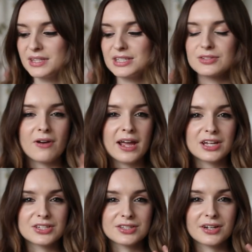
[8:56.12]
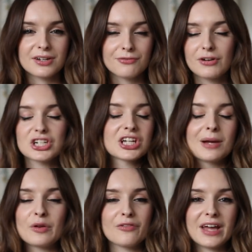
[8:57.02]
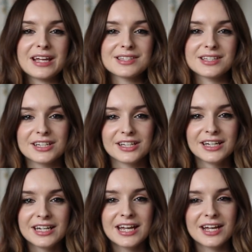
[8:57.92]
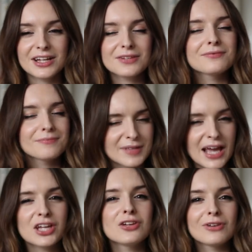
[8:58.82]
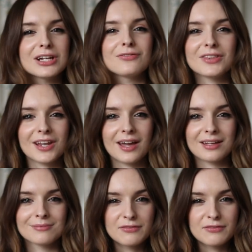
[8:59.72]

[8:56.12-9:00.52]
but this is great at just kind of freshening up your face and kind of getting you ready for the day.